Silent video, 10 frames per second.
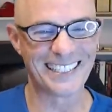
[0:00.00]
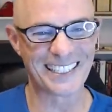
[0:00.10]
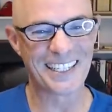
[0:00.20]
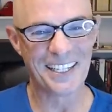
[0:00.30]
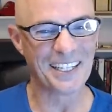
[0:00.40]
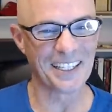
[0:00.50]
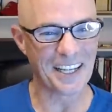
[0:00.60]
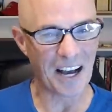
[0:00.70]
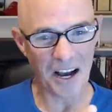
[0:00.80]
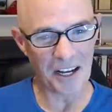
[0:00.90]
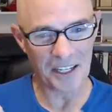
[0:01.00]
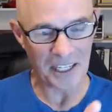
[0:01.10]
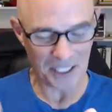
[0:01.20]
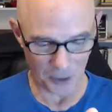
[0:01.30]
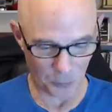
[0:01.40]
you
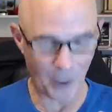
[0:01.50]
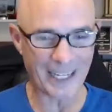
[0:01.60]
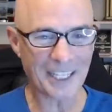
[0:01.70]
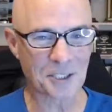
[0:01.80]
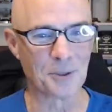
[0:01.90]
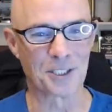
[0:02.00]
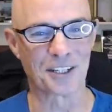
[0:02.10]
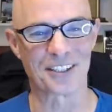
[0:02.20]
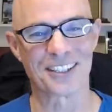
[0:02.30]
know, right next to each other.